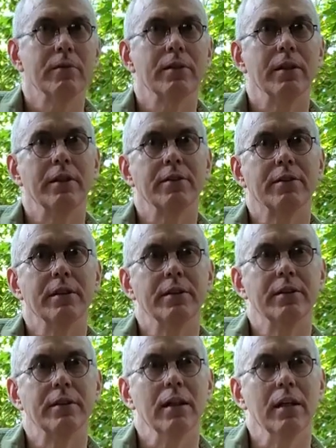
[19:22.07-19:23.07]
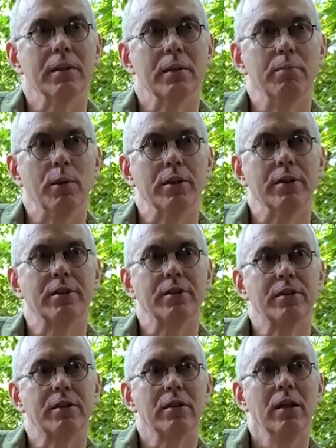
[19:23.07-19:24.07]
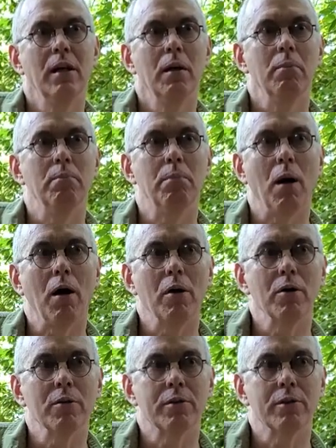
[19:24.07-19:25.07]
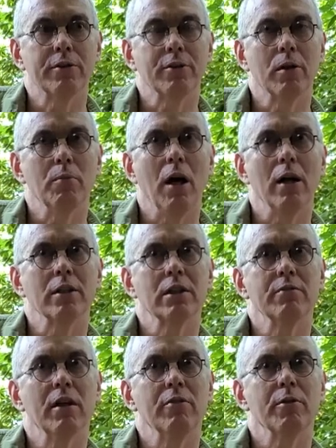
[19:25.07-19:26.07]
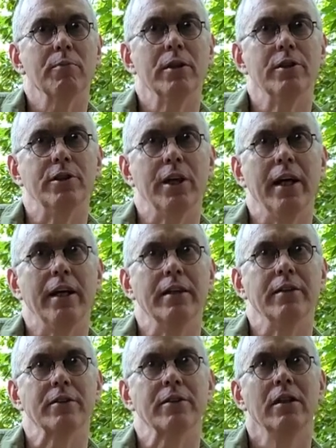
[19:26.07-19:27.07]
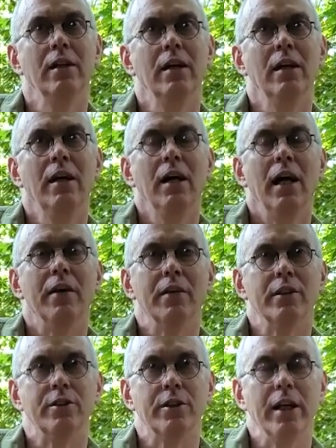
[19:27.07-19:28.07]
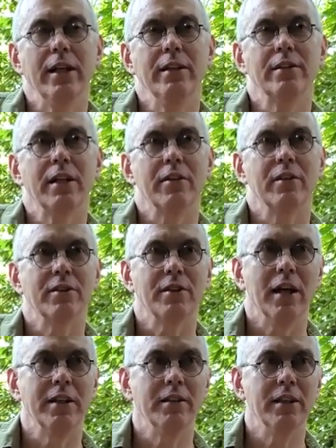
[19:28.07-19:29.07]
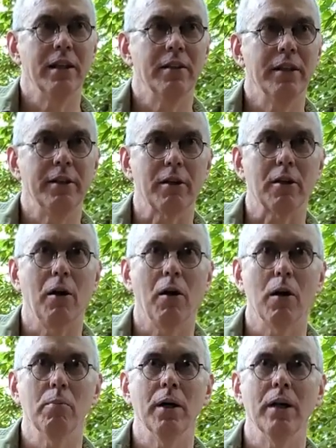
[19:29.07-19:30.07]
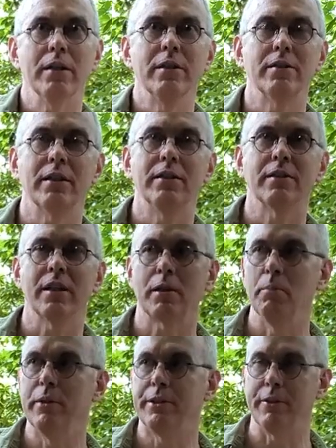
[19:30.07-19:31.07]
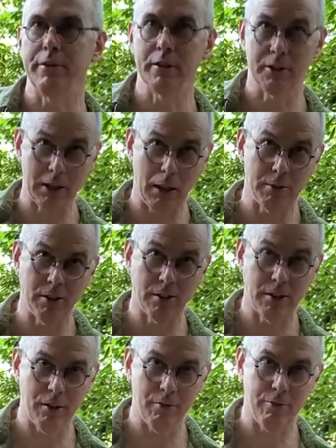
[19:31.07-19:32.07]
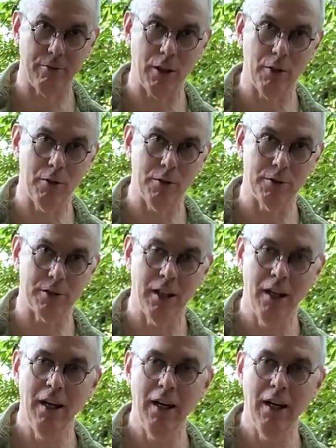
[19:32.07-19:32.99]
says that the Buddhists borrowed the term asava from the Jains. And the Jains had this idea that your karma it's like a material substance that flows